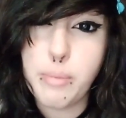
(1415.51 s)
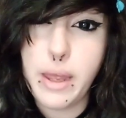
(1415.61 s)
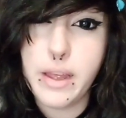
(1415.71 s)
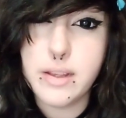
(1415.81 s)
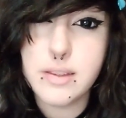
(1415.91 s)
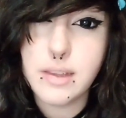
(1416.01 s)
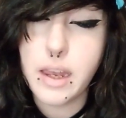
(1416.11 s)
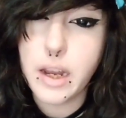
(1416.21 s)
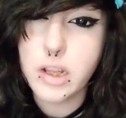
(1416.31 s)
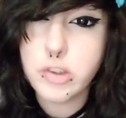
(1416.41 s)
bands
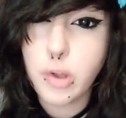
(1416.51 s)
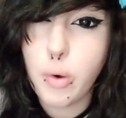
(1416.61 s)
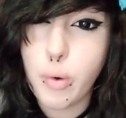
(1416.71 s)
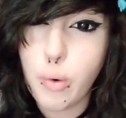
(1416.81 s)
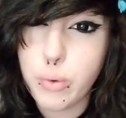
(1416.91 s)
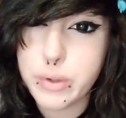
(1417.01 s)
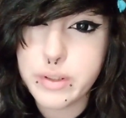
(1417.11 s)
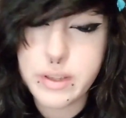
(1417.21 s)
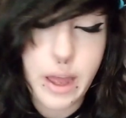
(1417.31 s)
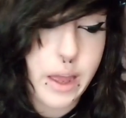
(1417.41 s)
getting so old
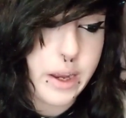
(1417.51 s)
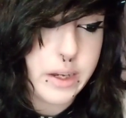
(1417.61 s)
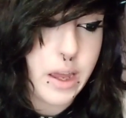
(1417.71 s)
and dying